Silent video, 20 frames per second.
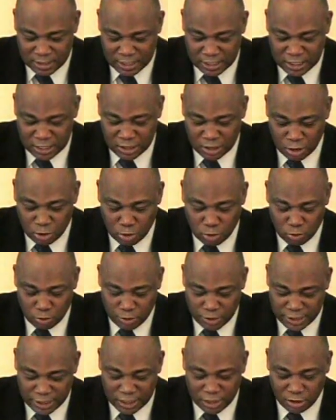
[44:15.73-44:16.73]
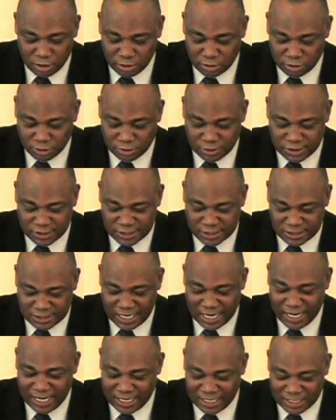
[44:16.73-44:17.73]
and know and
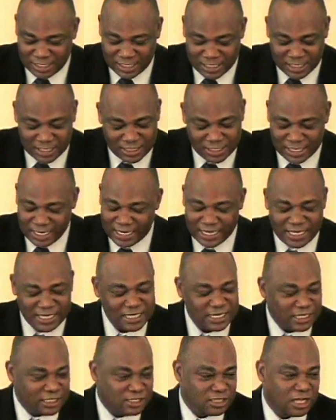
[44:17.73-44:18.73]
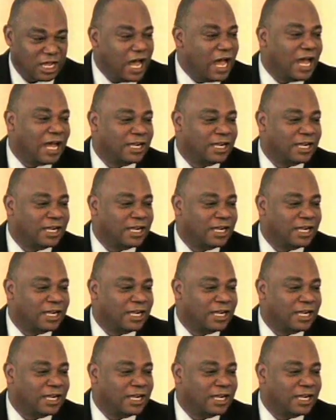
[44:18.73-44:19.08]
understand that He is God.